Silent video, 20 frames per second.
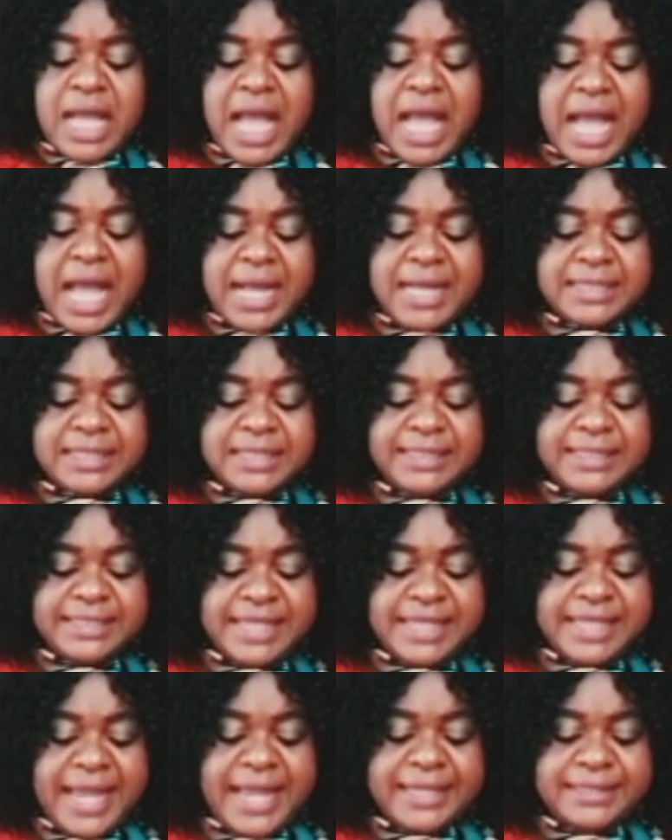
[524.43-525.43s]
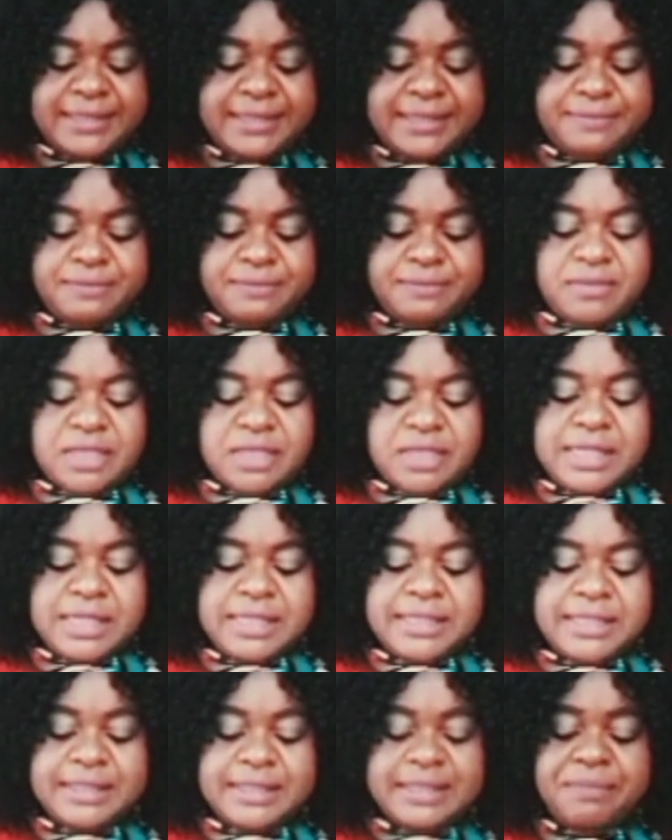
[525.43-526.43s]
And he said,
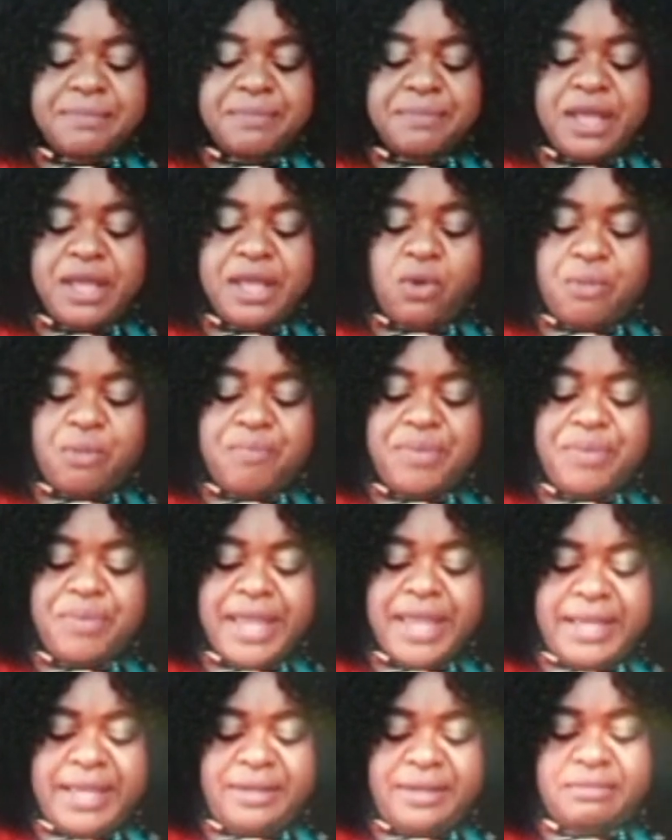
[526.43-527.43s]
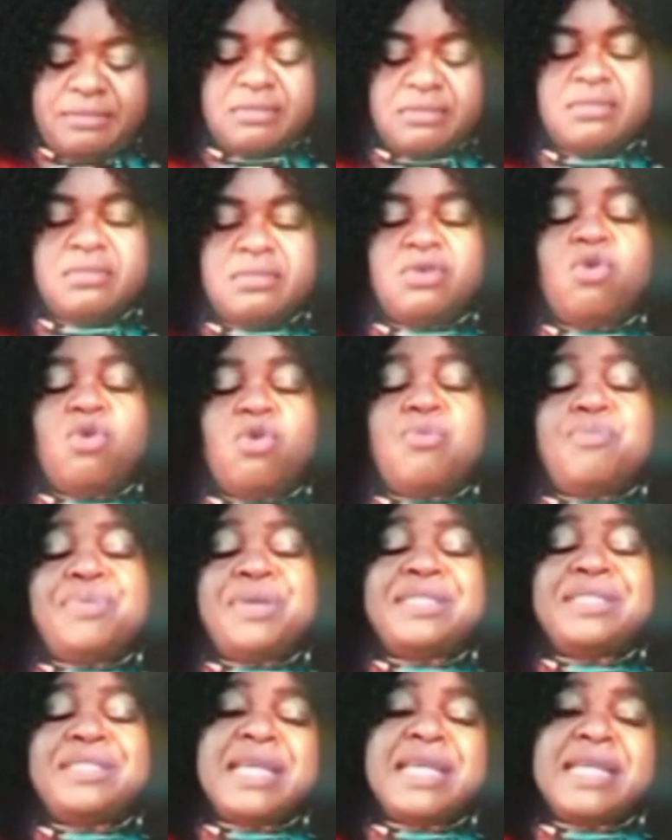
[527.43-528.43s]
simply obey.
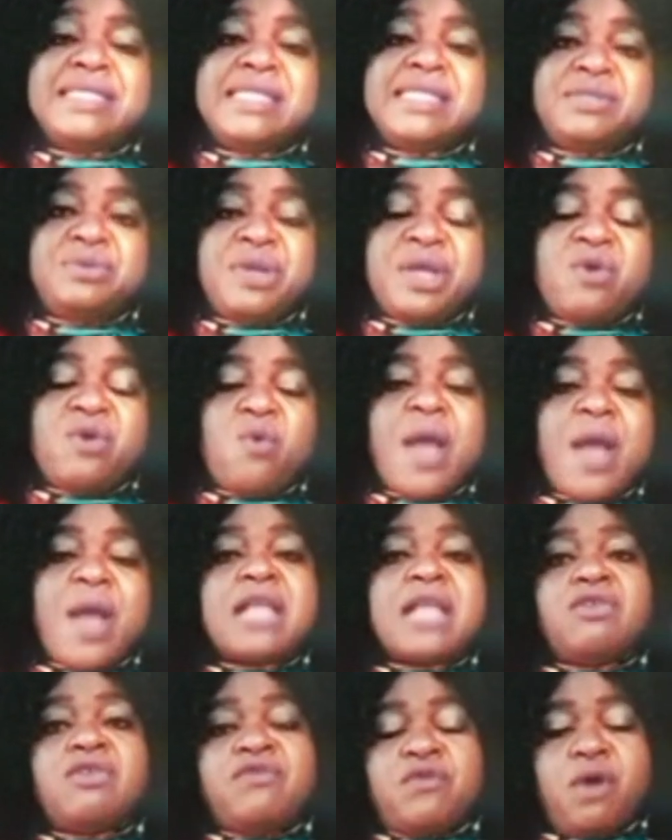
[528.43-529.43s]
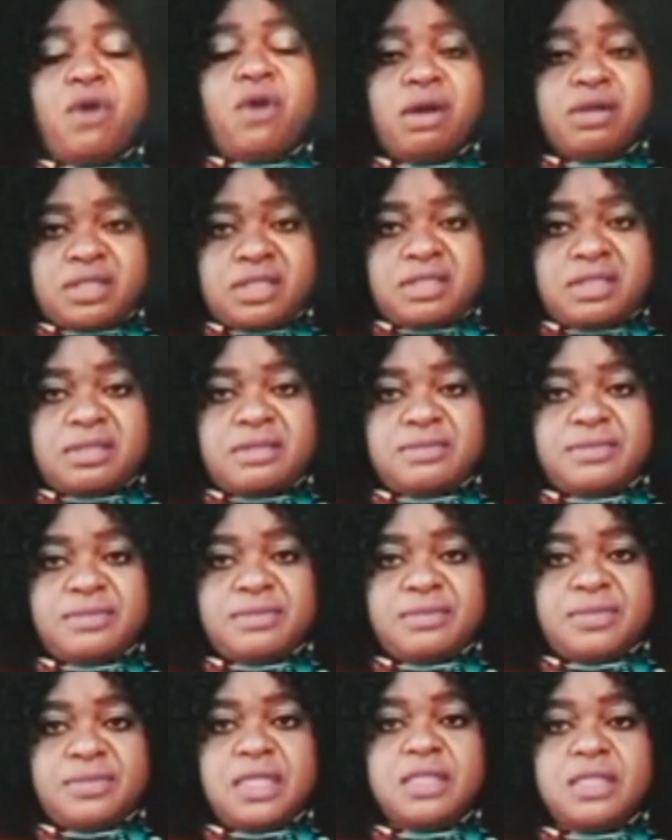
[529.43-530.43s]
Obedience is required of us
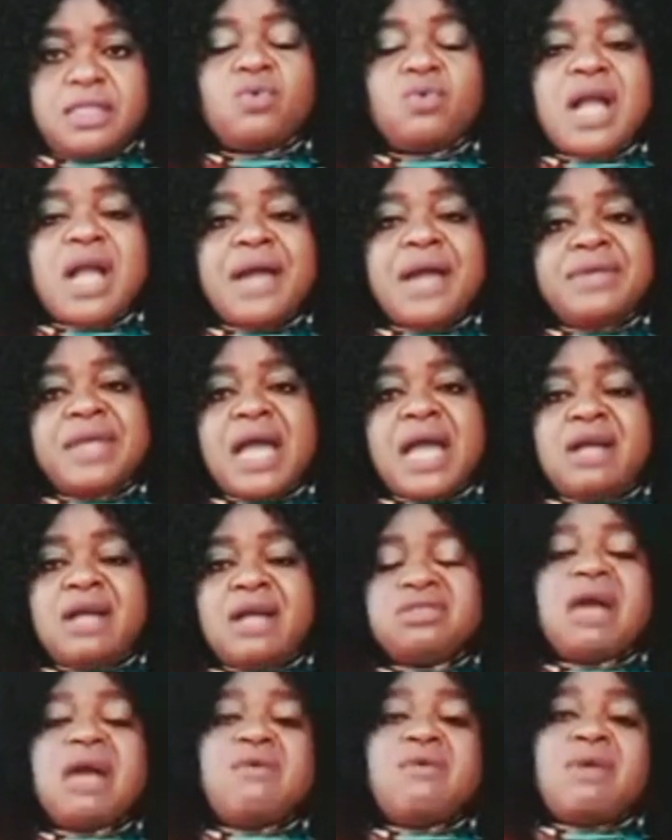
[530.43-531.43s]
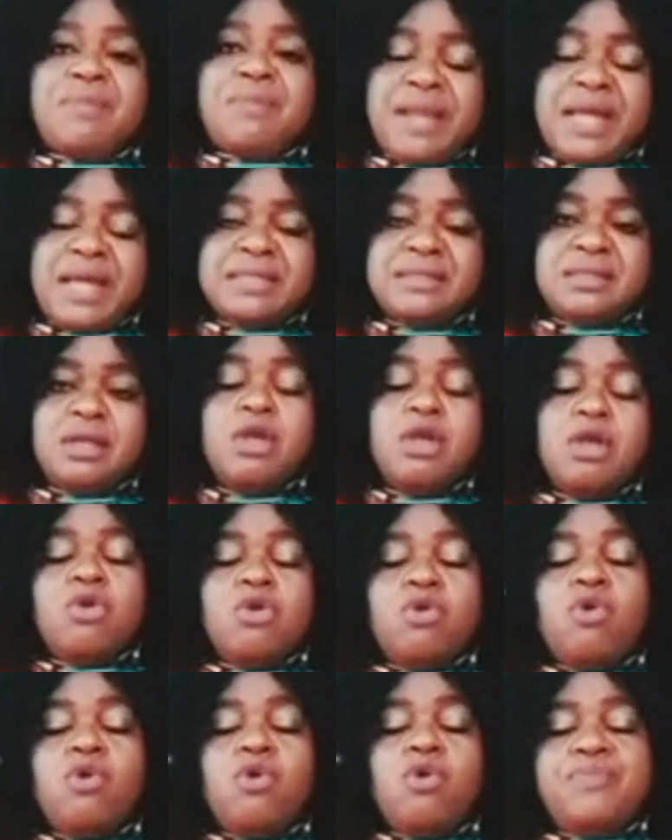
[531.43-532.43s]
to carry out our plan.
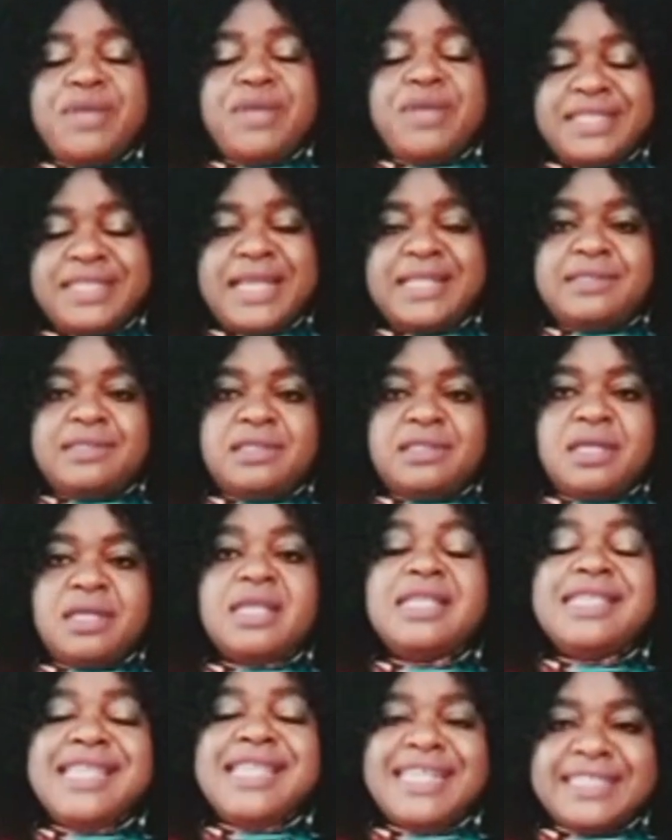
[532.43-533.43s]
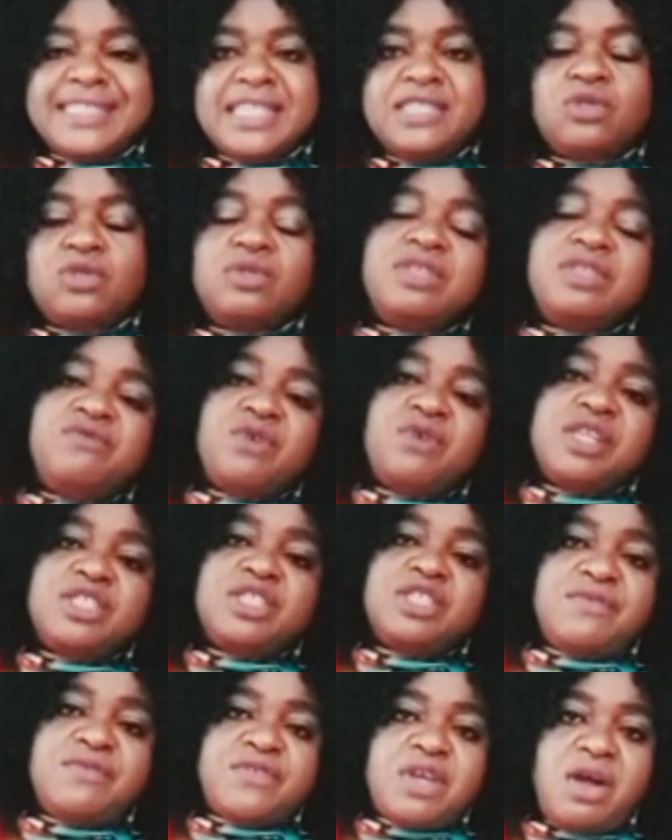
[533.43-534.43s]
Obedience, listening to the
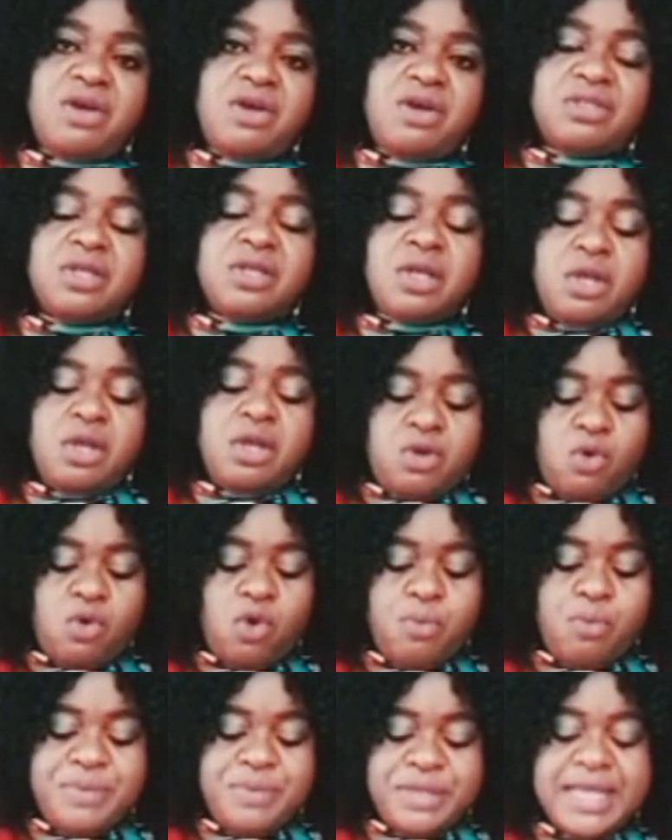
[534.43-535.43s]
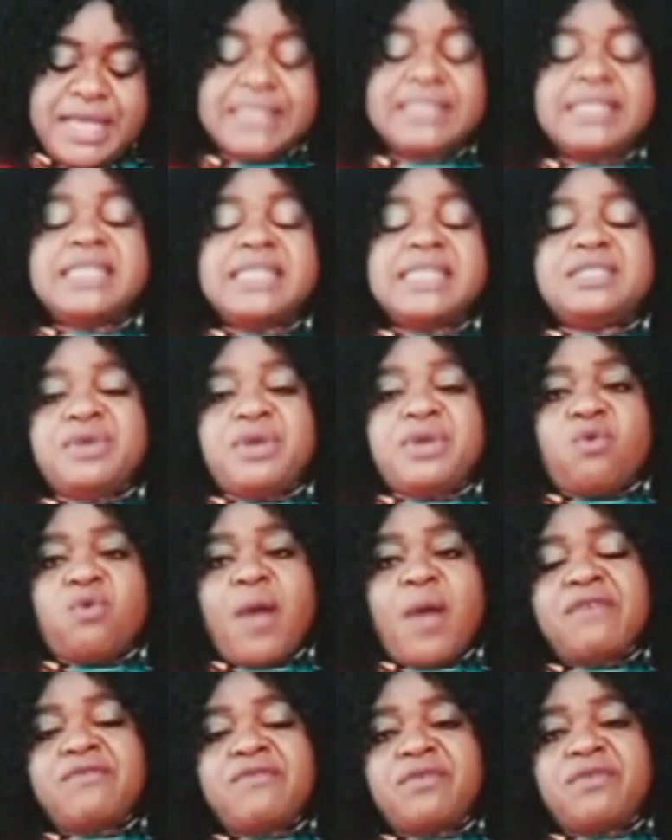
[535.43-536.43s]
voice of God. Obedience is
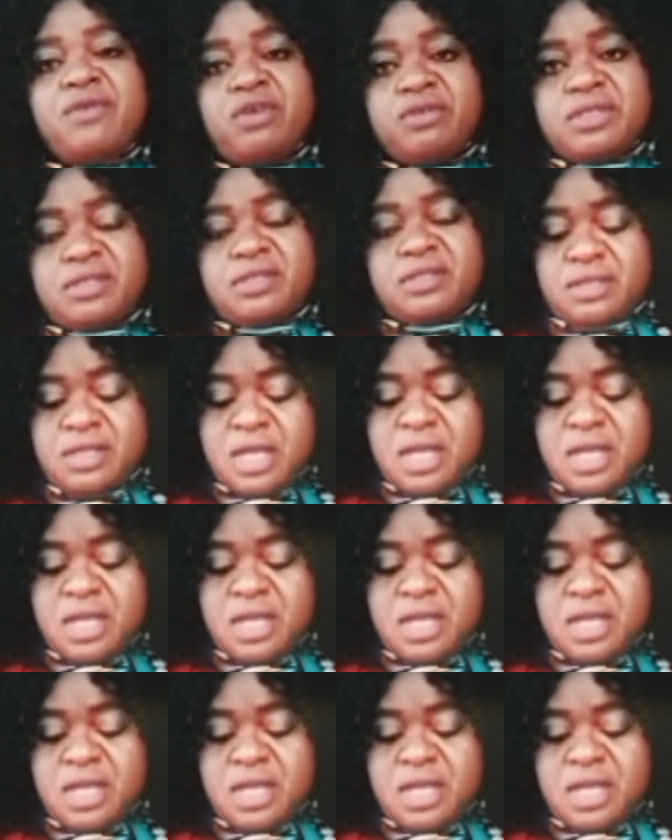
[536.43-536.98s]
required for us.